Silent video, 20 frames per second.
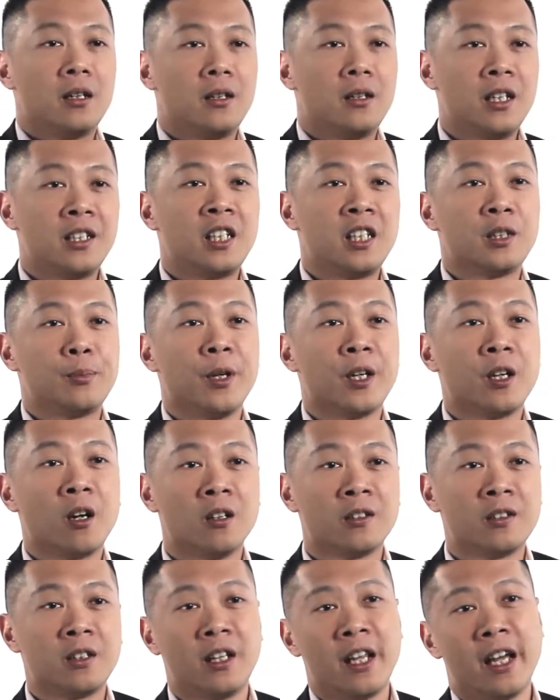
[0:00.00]
This is
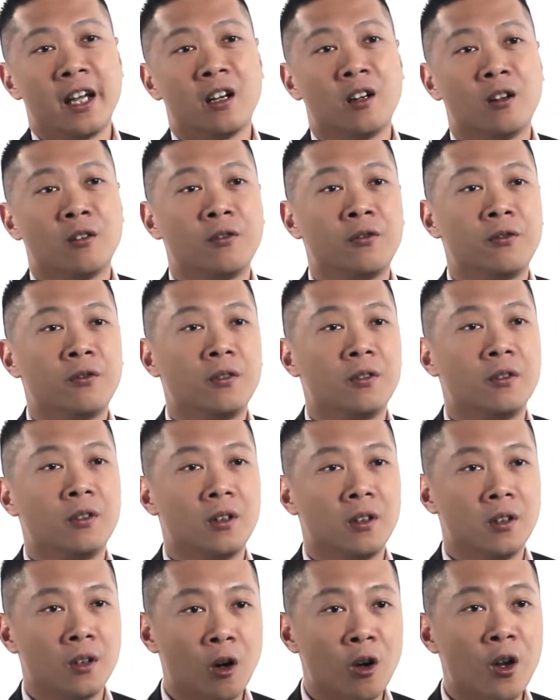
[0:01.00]
because lack of
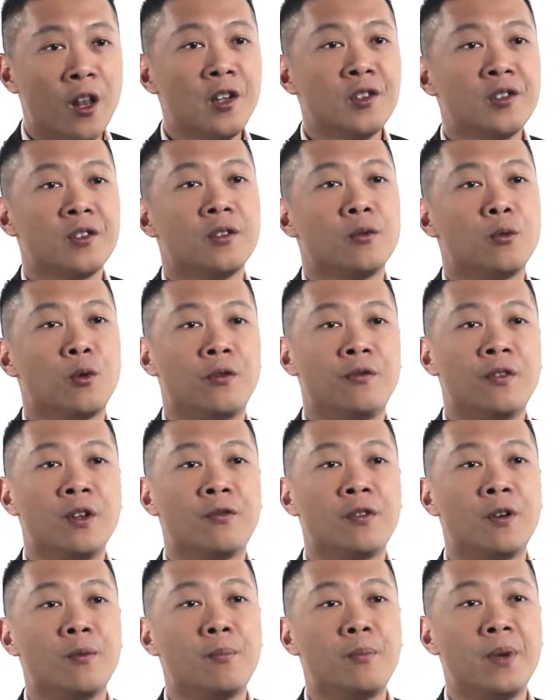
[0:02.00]
knowledge with
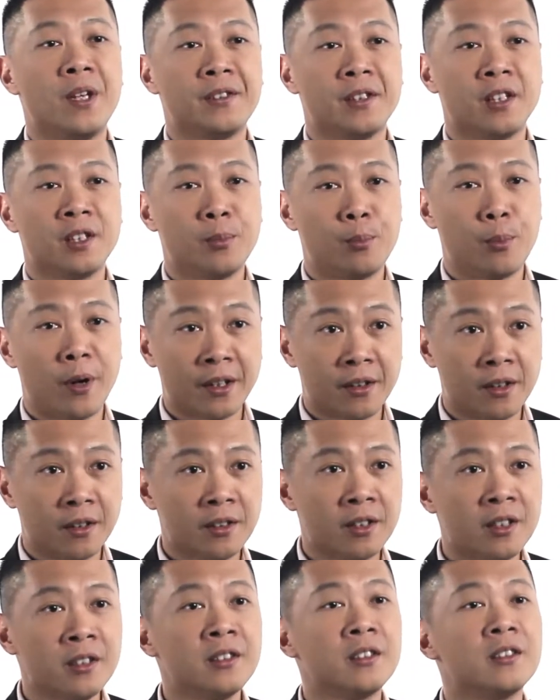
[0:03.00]
different business
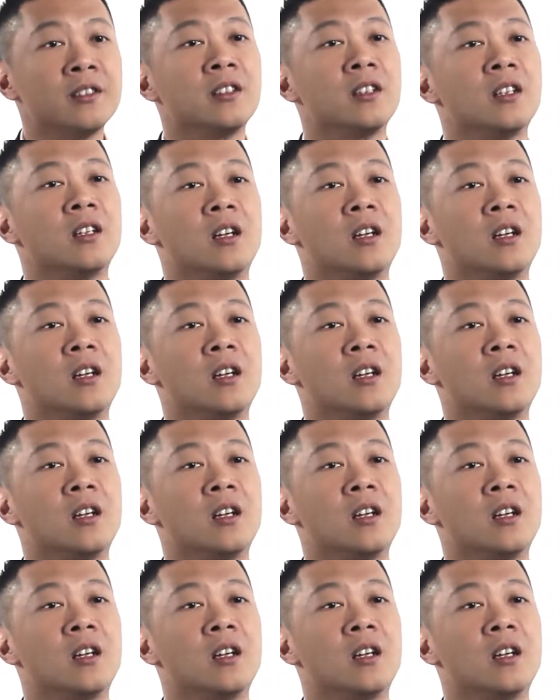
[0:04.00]
practices.